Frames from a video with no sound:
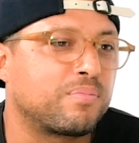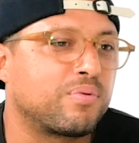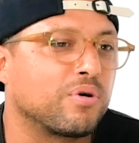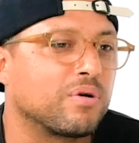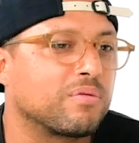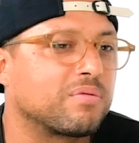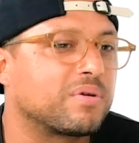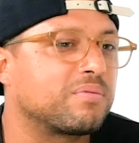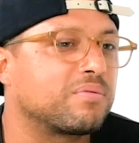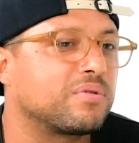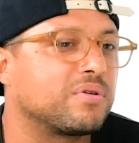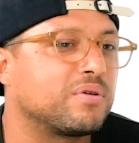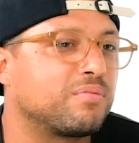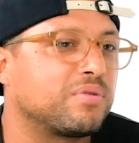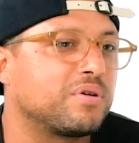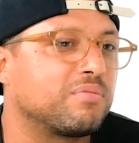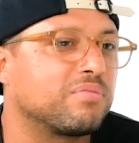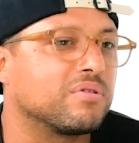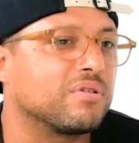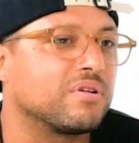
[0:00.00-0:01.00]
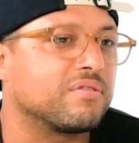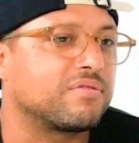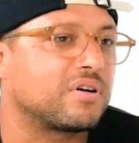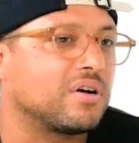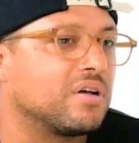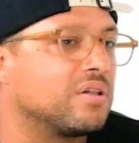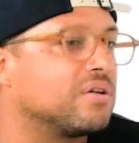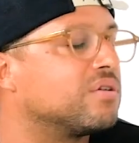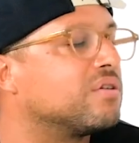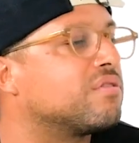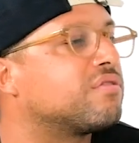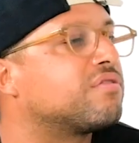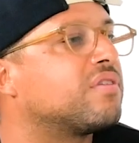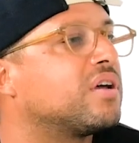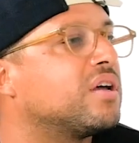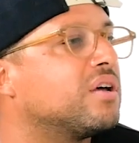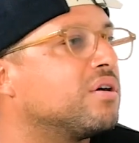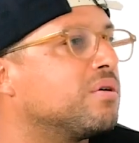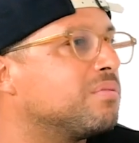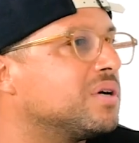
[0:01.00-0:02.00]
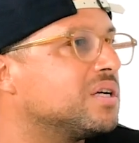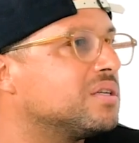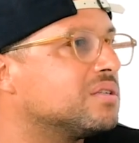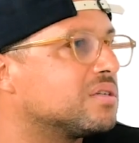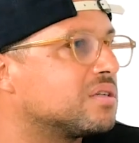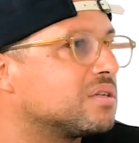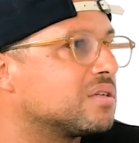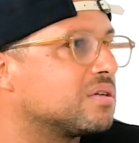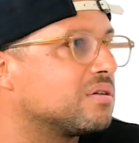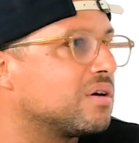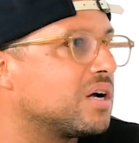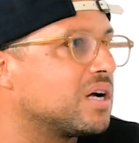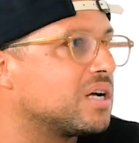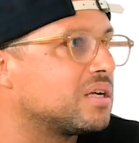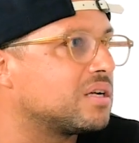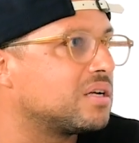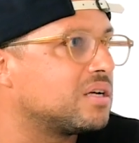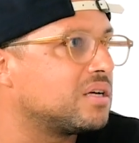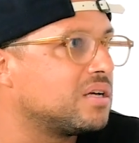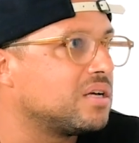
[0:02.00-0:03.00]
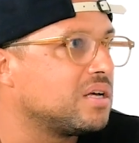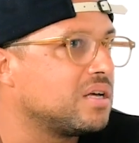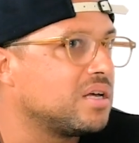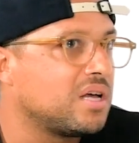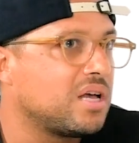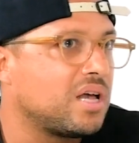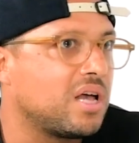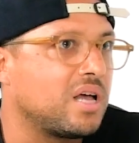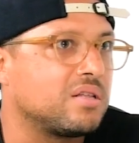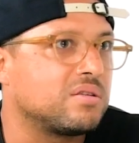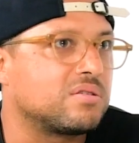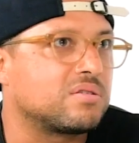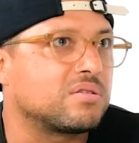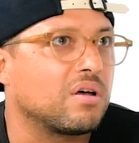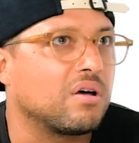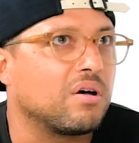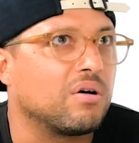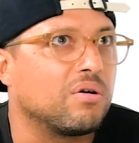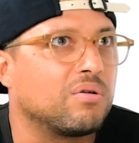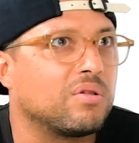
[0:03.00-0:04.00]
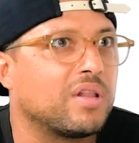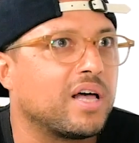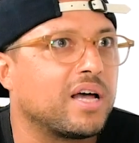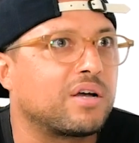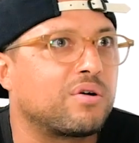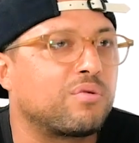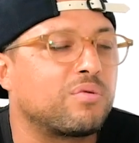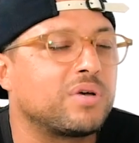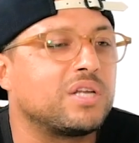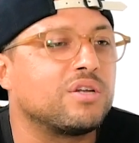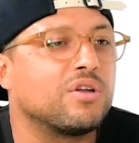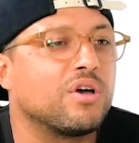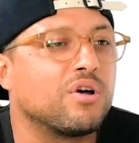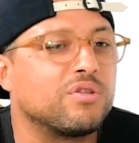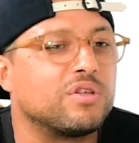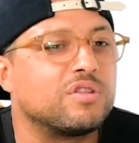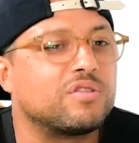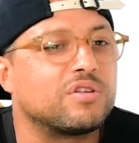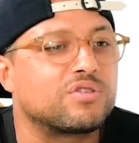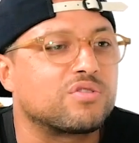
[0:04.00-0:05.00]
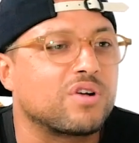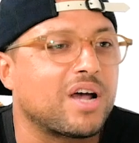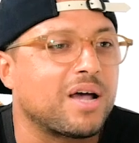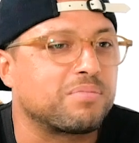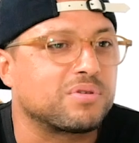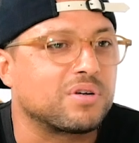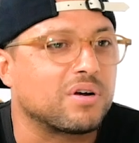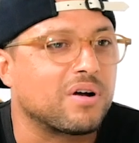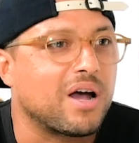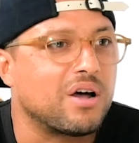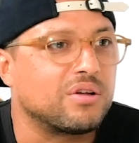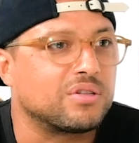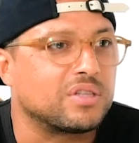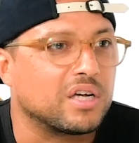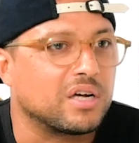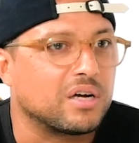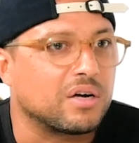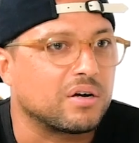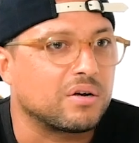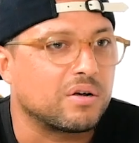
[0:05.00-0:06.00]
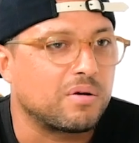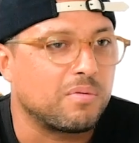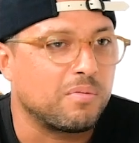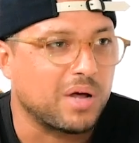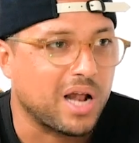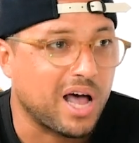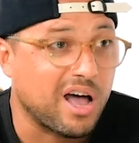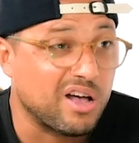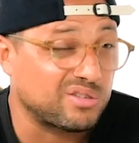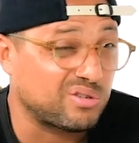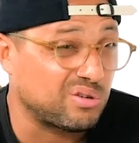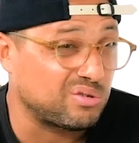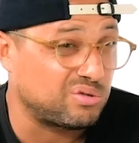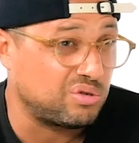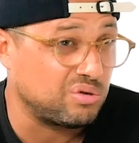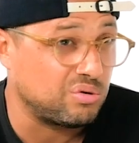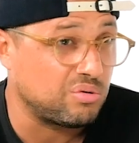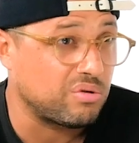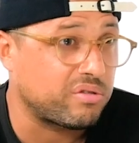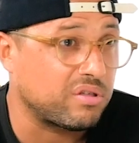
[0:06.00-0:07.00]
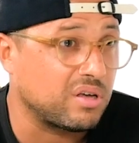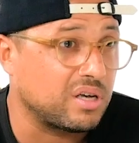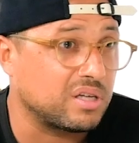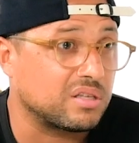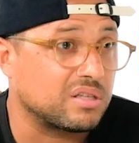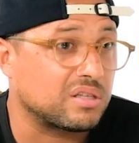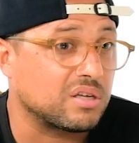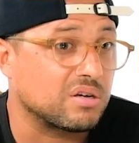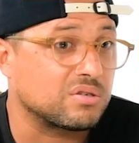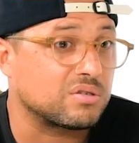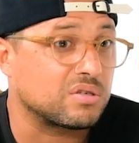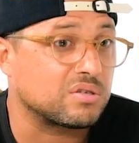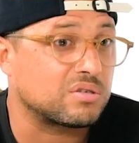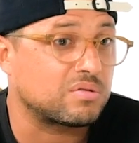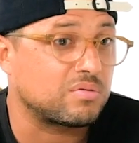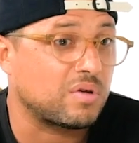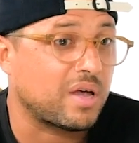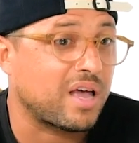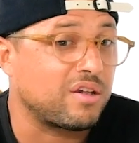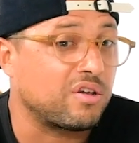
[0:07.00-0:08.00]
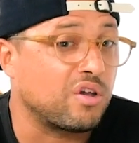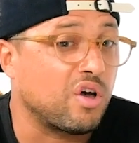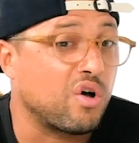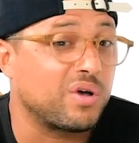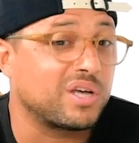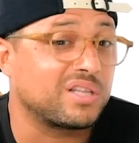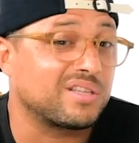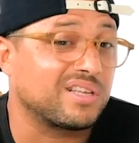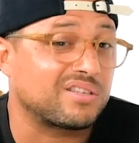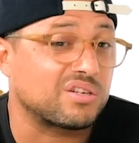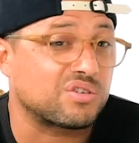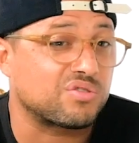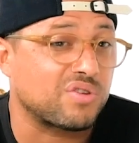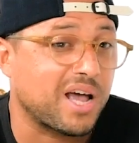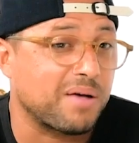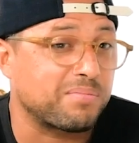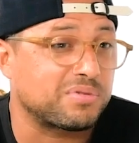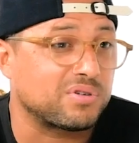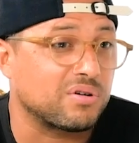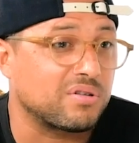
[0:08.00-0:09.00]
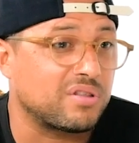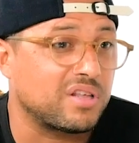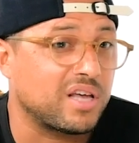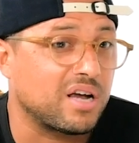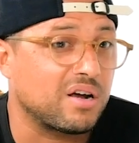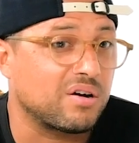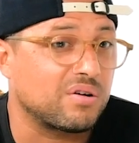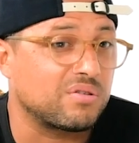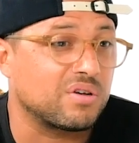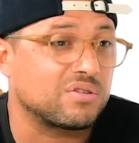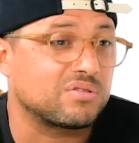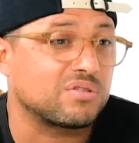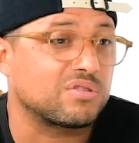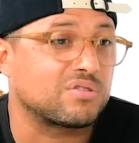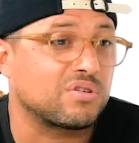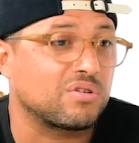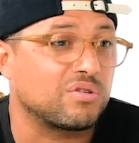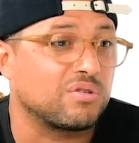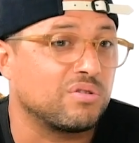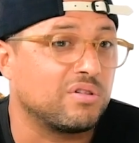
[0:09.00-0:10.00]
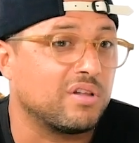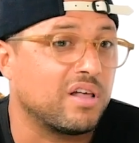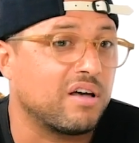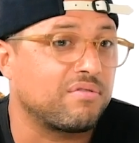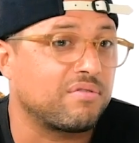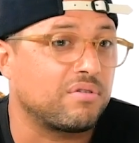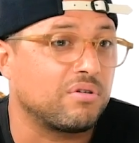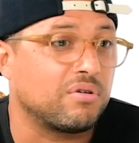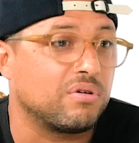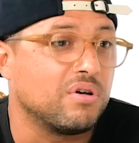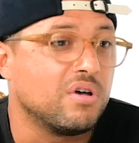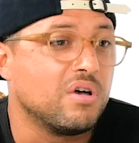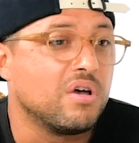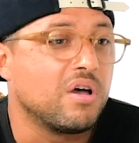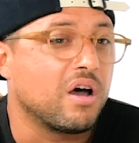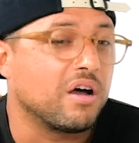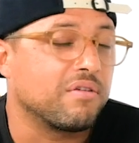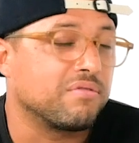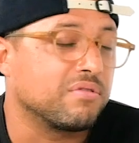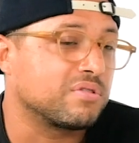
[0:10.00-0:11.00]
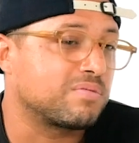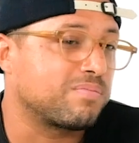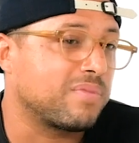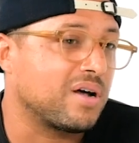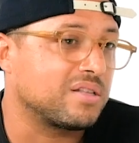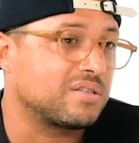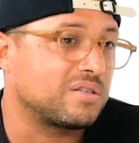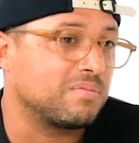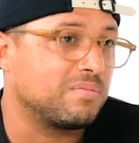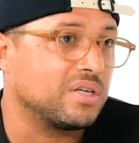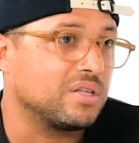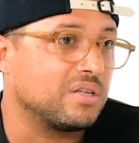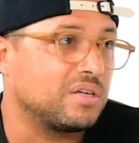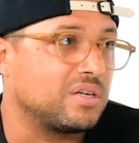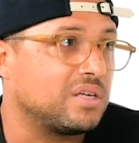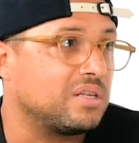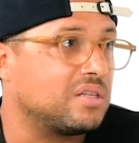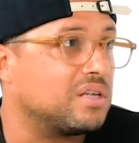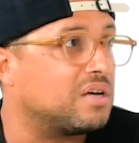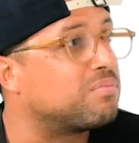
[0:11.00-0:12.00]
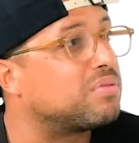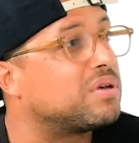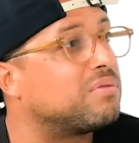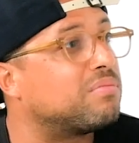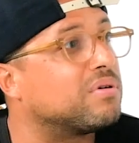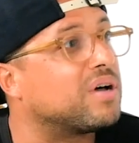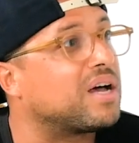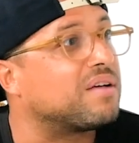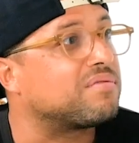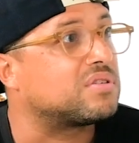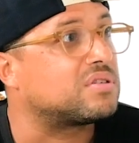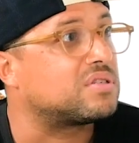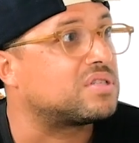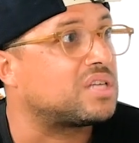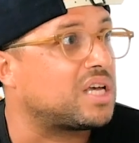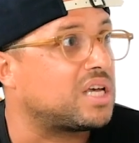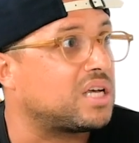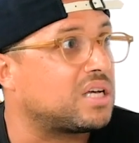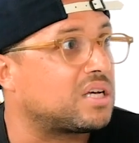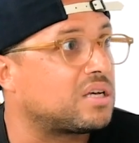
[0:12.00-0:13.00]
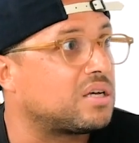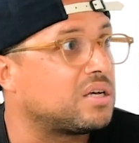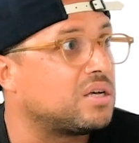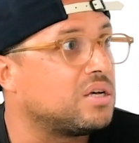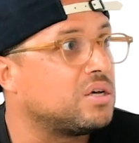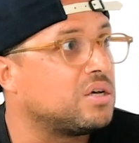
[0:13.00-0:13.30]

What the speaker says: poor people and people of color to fail, basically, right? Yeah. And so, like, we know that the traps are out there, but I also do think that knowing that the traps are there, there's a certain level of responsibility that people have to take